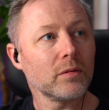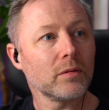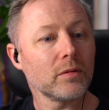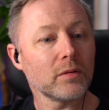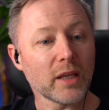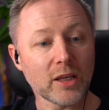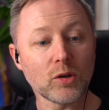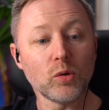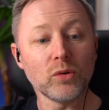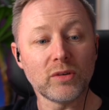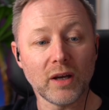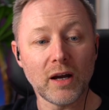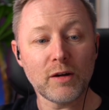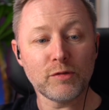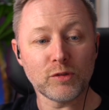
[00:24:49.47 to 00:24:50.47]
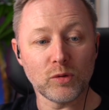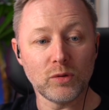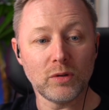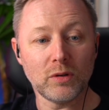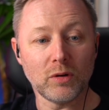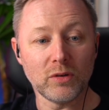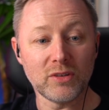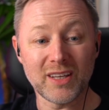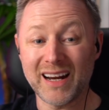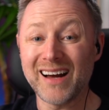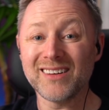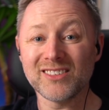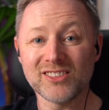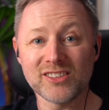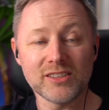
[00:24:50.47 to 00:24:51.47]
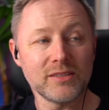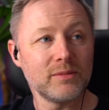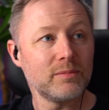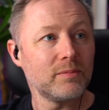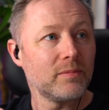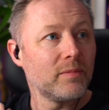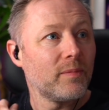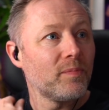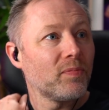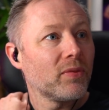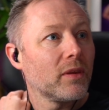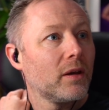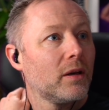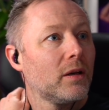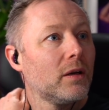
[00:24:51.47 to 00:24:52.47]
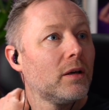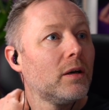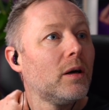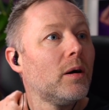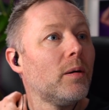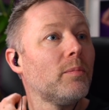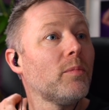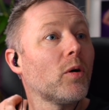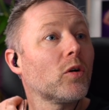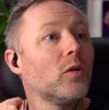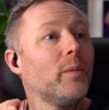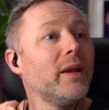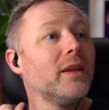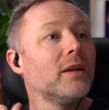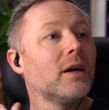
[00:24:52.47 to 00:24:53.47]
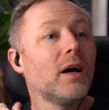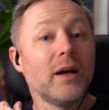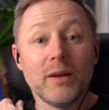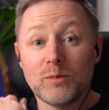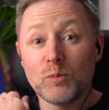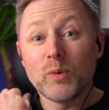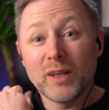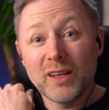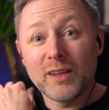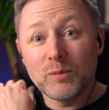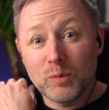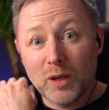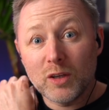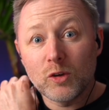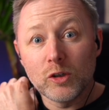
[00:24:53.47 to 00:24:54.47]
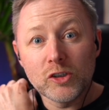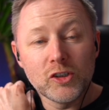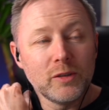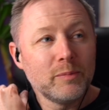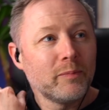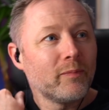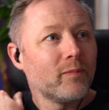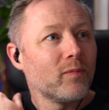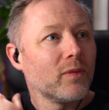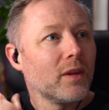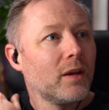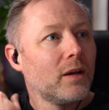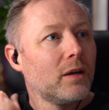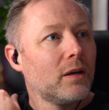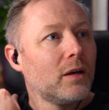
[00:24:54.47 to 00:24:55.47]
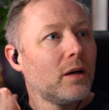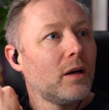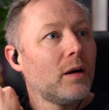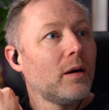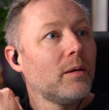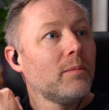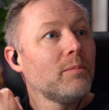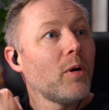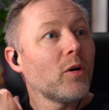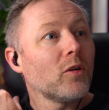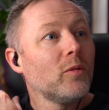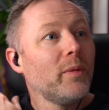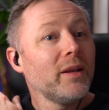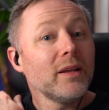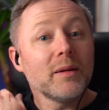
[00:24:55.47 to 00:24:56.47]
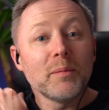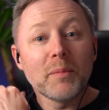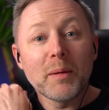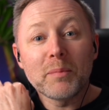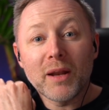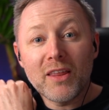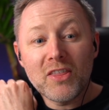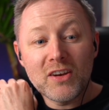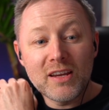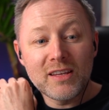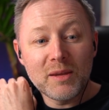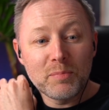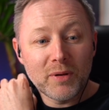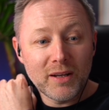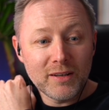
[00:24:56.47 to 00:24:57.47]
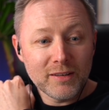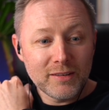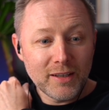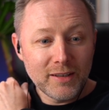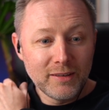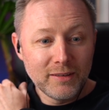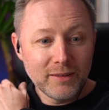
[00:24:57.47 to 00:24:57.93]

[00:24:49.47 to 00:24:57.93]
Like, go daft on your arse. Mortal Mint with a cushion. Mortal Mint, remember that 3D printer thing?